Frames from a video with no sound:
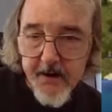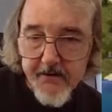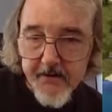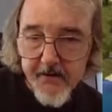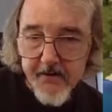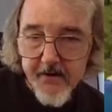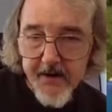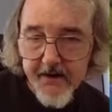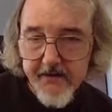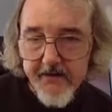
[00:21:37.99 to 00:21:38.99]
It has a little
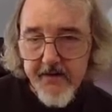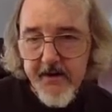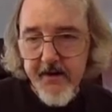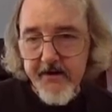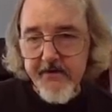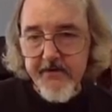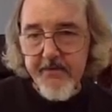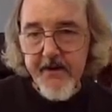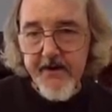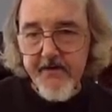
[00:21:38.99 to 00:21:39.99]
extra, little
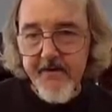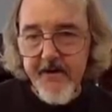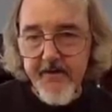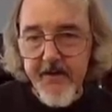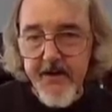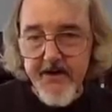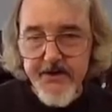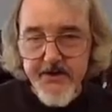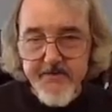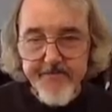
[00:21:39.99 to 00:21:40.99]
extra space, not
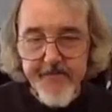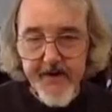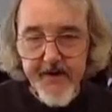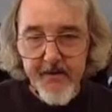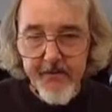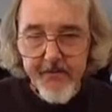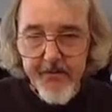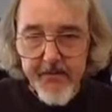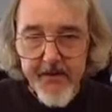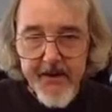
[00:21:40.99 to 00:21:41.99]
much. You could
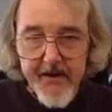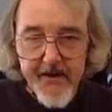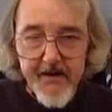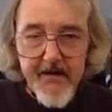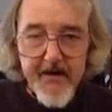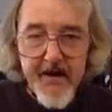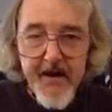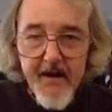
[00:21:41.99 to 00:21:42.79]
almost put a bed in here.